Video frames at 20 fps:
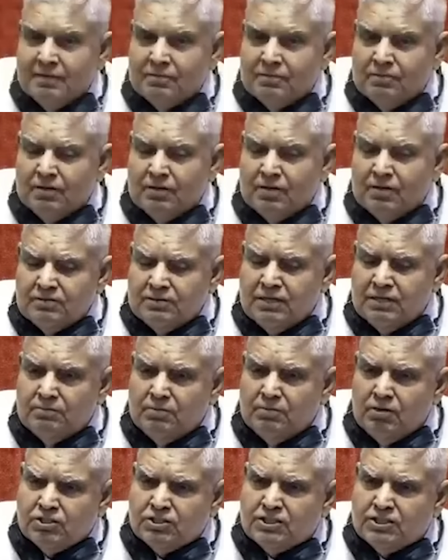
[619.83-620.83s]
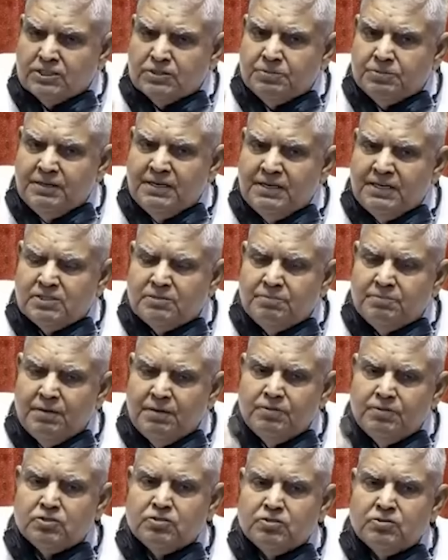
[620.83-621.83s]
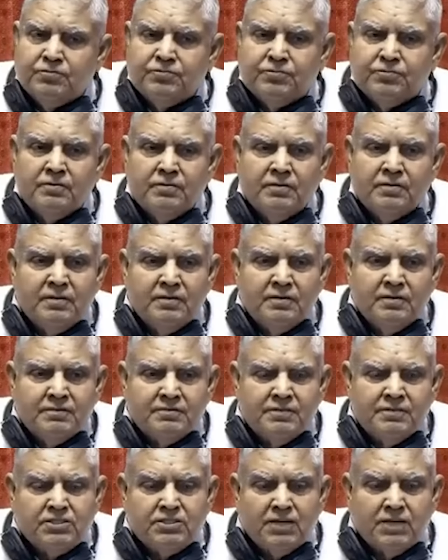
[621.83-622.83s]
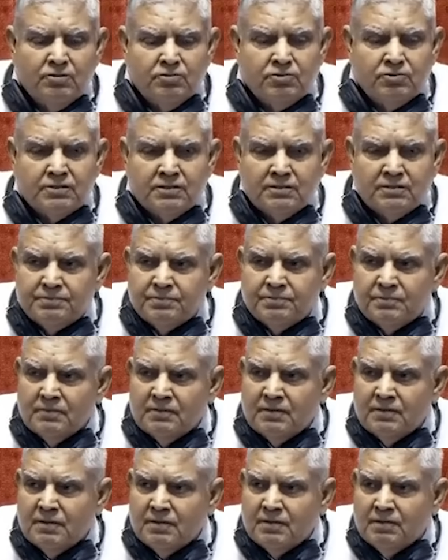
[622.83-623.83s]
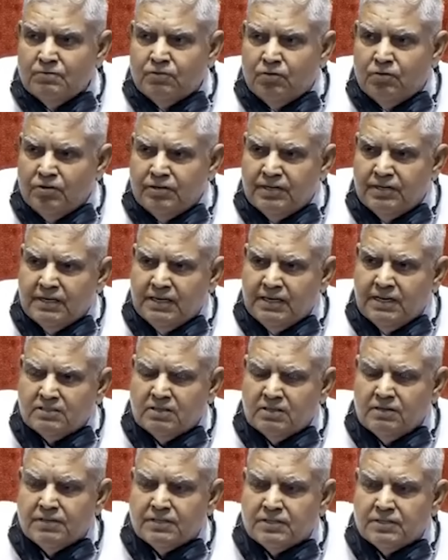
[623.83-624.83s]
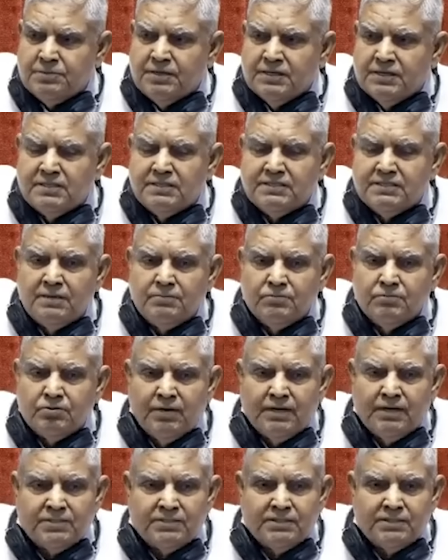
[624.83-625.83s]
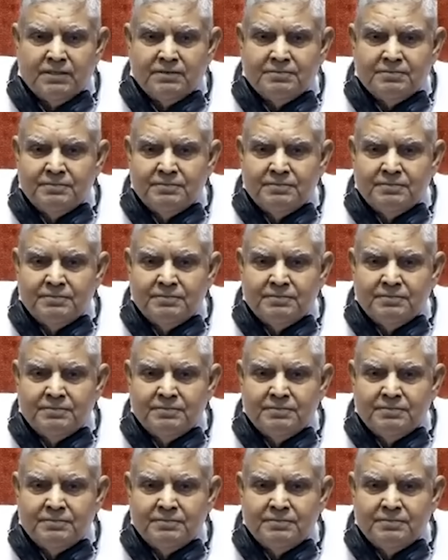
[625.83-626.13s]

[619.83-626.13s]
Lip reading: One of the most experienced members of this house, 4 decades of experience, Ghanshyam Tiwari ji.